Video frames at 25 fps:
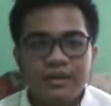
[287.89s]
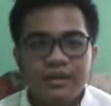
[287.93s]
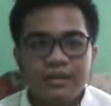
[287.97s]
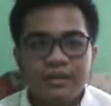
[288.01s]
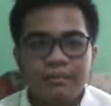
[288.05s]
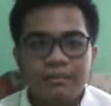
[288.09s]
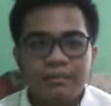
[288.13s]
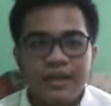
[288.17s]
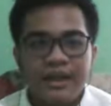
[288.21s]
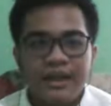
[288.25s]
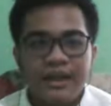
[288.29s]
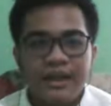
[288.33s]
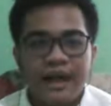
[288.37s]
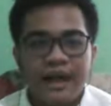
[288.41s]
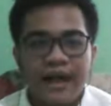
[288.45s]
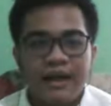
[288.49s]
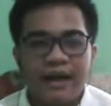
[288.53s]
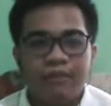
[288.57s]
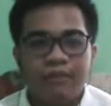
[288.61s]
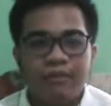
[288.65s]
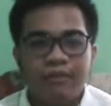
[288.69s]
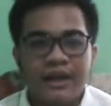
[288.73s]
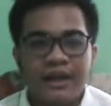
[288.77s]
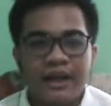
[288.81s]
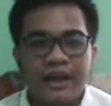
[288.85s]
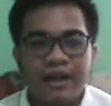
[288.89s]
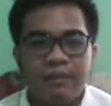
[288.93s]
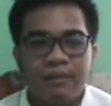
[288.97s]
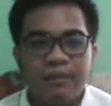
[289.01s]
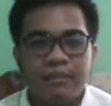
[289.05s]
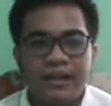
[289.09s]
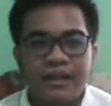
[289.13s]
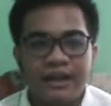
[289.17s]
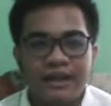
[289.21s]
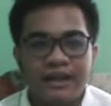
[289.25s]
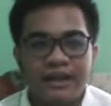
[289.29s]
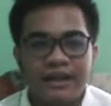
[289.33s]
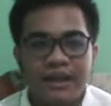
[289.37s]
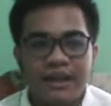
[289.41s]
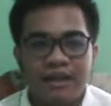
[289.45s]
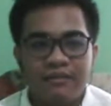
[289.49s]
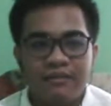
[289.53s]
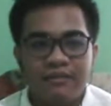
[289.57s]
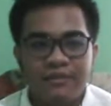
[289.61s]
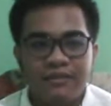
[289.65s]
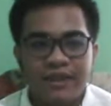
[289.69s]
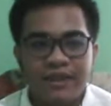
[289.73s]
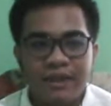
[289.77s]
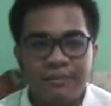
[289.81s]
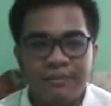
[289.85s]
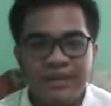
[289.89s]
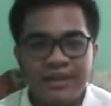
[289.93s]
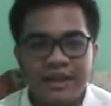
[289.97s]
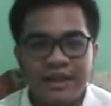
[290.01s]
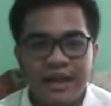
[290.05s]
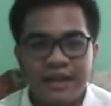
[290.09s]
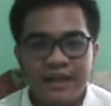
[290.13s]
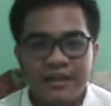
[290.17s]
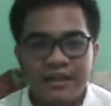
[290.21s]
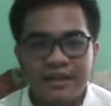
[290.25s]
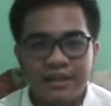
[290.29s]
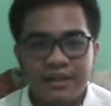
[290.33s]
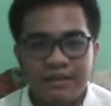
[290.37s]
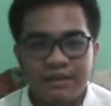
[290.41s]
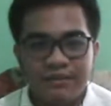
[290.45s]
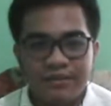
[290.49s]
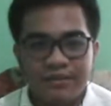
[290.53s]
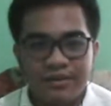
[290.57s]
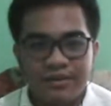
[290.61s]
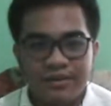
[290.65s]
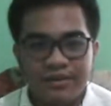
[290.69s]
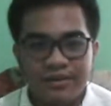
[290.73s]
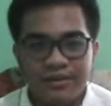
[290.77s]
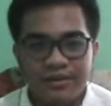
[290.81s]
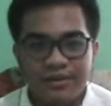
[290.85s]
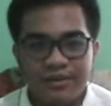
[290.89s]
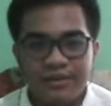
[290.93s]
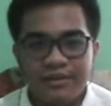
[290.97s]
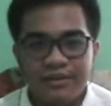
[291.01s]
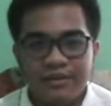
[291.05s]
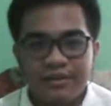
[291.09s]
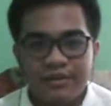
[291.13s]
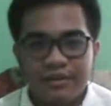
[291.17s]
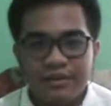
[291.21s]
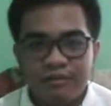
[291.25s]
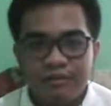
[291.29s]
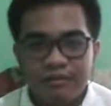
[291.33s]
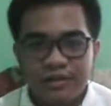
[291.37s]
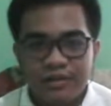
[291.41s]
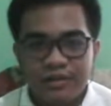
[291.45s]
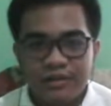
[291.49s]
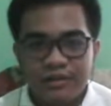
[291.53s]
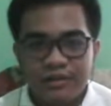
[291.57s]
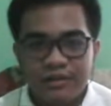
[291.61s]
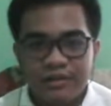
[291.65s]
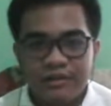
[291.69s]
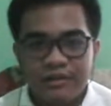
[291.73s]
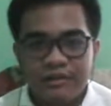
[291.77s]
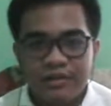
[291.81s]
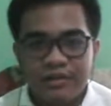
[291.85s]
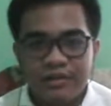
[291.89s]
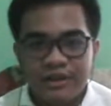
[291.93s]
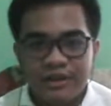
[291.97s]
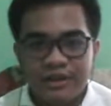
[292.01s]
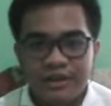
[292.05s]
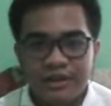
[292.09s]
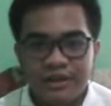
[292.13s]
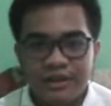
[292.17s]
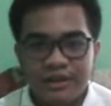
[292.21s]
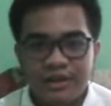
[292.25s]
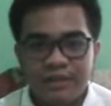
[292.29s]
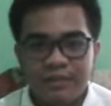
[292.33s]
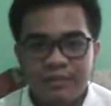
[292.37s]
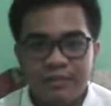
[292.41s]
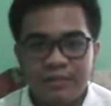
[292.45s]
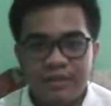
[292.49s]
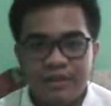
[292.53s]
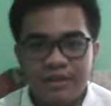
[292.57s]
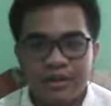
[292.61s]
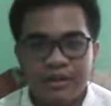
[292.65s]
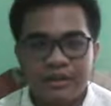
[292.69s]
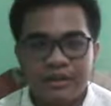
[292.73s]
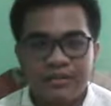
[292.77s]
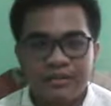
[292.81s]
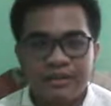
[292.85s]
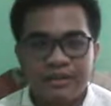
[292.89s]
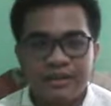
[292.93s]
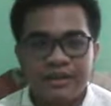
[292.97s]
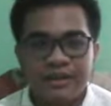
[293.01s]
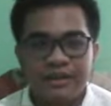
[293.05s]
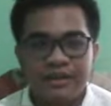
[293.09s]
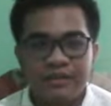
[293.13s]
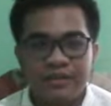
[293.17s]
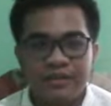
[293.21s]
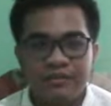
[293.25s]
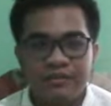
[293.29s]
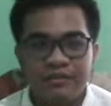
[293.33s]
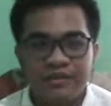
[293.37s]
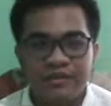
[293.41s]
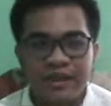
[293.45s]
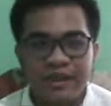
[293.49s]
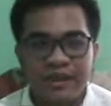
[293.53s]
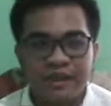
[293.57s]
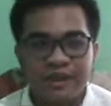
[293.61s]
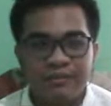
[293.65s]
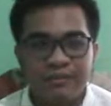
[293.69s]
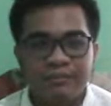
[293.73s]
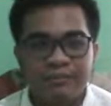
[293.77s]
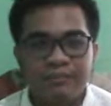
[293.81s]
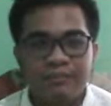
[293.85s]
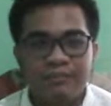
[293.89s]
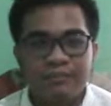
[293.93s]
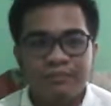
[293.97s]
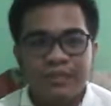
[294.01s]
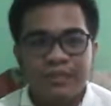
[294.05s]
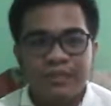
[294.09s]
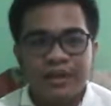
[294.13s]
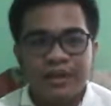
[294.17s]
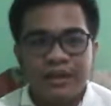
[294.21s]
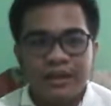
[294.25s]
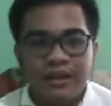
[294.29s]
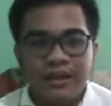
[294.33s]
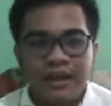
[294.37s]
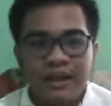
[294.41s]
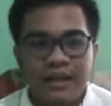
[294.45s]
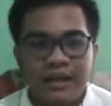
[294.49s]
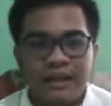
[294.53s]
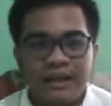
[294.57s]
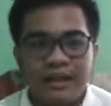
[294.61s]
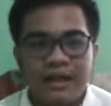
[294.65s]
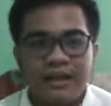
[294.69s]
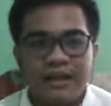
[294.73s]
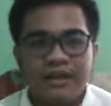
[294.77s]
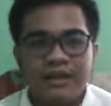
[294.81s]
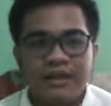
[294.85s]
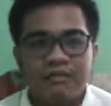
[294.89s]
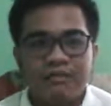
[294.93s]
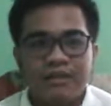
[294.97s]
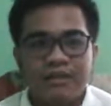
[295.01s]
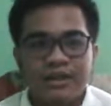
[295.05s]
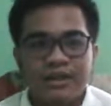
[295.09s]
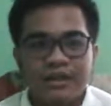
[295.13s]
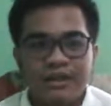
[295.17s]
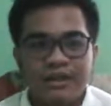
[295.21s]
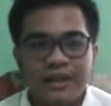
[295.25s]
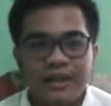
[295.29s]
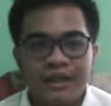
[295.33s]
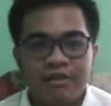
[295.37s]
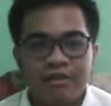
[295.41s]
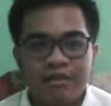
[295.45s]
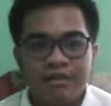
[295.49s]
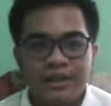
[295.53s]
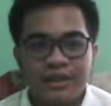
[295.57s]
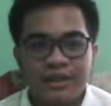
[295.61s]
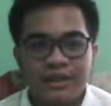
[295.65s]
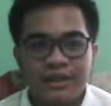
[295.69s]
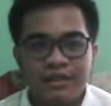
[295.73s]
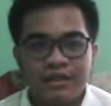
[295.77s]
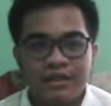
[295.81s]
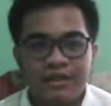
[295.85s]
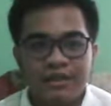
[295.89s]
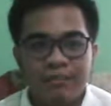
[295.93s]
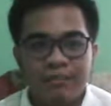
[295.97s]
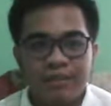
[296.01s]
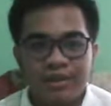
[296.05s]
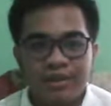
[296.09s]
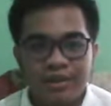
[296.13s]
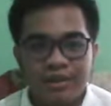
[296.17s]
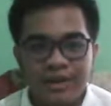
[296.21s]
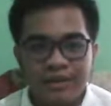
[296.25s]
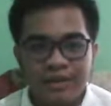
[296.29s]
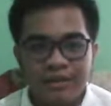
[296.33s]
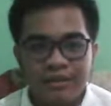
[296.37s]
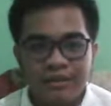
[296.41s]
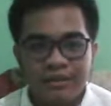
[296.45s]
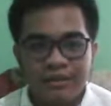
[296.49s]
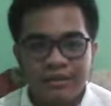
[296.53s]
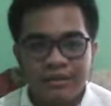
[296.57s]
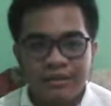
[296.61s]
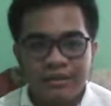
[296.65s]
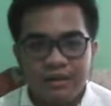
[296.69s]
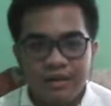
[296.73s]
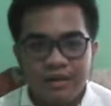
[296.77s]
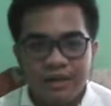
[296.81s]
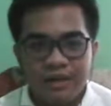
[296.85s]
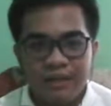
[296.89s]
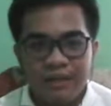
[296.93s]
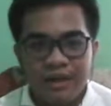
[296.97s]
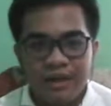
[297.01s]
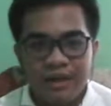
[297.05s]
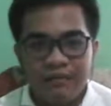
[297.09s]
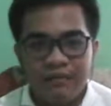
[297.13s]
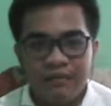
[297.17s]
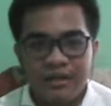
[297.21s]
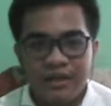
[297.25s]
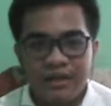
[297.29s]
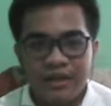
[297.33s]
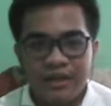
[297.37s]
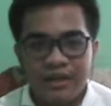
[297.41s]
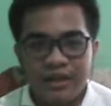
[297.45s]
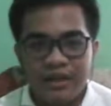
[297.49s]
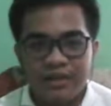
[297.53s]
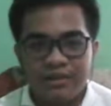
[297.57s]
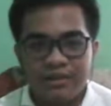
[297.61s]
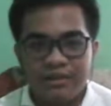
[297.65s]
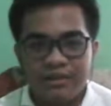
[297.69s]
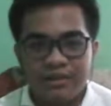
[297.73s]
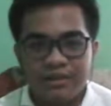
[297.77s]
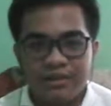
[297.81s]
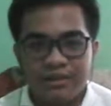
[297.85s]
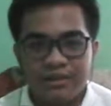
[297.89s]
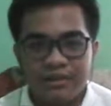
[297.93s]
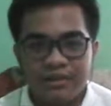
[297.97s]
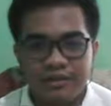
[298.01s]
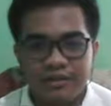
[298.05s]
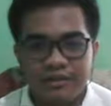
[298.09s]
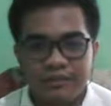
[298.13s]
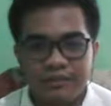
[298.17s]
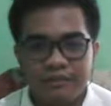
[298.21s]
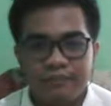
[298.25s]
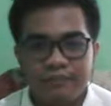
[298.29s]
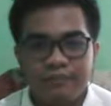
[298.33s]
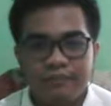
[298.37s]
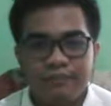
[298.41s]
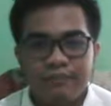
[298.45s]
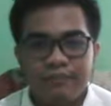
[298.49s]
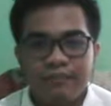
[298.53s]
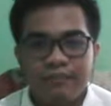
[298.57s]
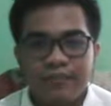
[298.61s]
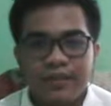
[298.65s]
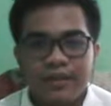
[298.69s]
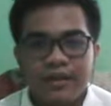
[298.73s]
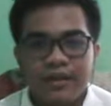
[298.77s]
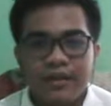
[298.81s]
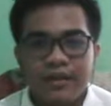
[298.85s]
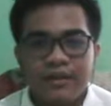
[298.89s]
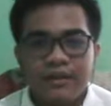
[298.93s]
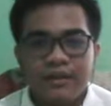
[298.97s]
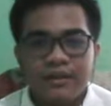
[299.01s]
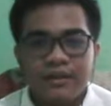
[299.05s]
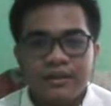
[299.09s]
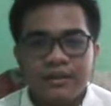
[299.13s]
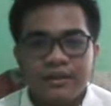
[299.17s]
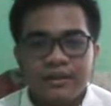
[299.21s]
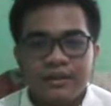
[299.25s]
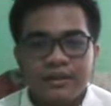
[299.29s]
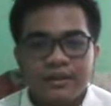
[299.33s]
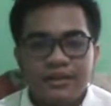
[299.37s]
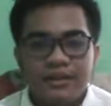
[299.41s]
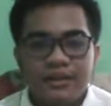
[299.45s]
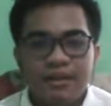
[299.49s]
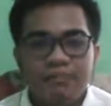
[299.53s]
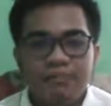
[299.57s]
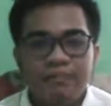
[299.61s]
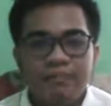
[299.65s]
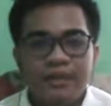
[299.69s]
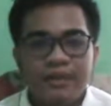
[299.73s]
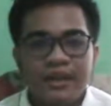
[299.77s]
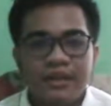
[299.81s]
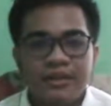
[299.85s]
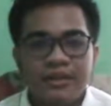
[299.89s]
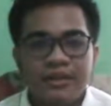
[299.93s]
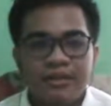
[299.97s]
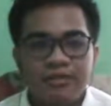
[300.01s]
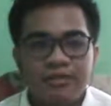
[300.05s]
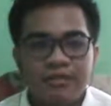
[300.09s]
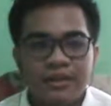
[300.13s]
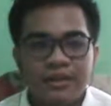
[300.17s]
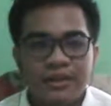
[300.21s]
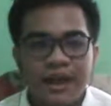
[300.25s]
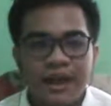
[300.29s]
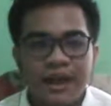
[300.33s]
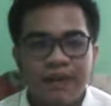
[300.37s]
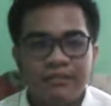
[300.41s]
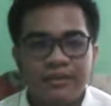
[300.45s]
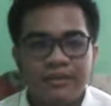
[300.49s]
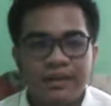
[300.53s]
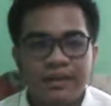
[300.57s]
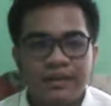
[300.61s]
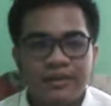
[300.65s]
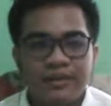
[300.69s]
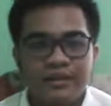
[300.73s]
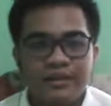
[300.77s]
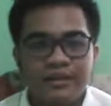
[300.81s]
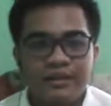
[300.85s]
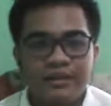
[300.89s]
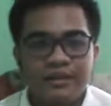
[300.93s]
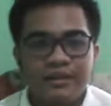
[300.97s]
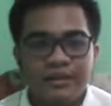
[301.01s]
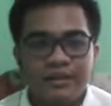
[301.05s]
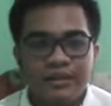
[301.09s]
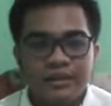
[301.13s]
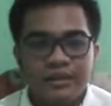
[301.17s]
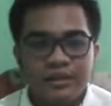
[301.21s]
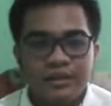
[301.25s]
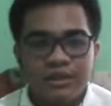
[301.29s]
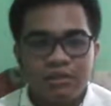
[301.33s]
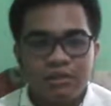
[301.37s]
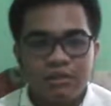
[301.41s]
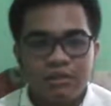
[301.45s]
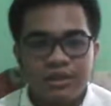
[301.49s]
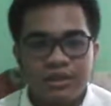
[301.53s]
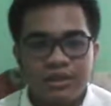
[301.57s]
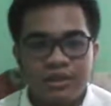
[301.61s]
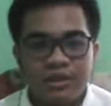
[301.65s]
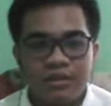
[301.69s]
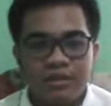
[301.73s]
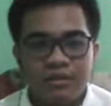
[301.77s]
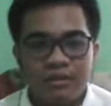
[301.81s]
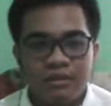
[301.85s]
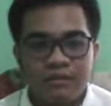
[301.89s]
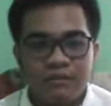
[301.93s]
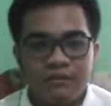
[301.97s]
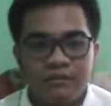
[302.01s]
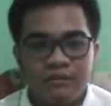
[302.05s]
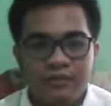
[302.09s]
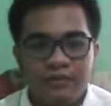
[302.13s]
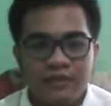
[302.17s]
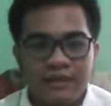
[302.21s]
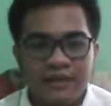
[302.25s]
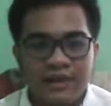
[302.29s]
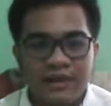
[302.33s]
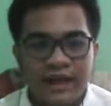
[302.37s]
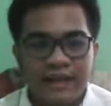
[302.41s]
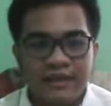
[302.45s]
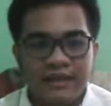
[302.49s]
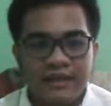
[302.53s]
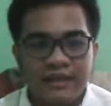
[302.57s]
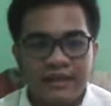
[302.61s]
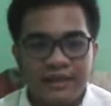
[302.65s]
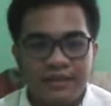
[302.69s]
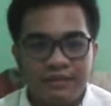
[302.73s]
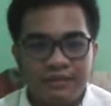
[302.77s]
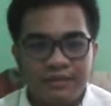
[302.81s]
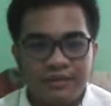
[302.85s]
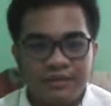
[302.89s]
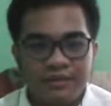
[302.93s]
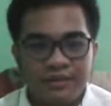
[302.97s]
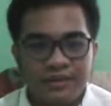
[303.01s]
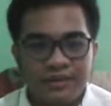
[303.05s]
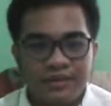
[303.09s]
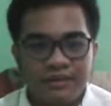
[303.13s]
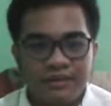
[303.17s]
Many high-wing airplanes have semi-cantilevers, which are struts that support the stresses of flight, and landing, which are equally distributed on the main fuselage structure. Some planes do not have this, to which are called full cantilevers,